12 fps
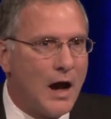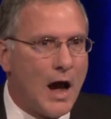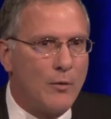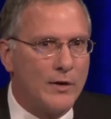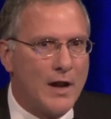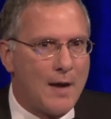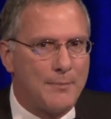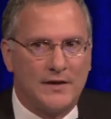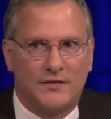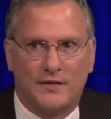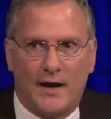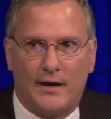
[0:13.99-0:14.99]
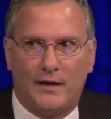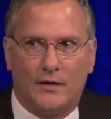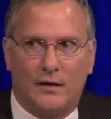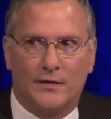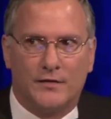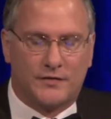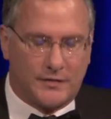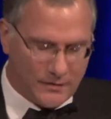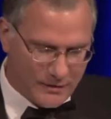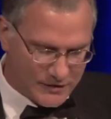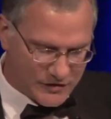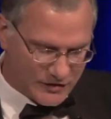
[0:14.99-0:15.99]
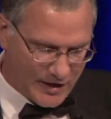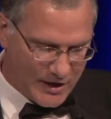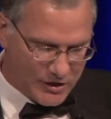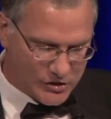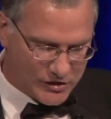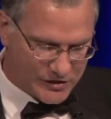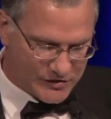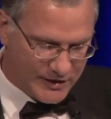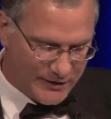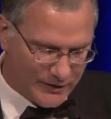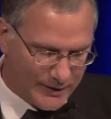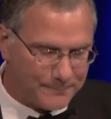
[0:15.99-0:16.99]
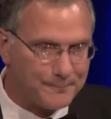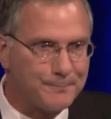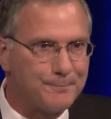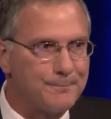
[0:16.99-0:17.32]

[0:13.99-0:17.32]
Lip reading: I would not be standing on this stage this evening.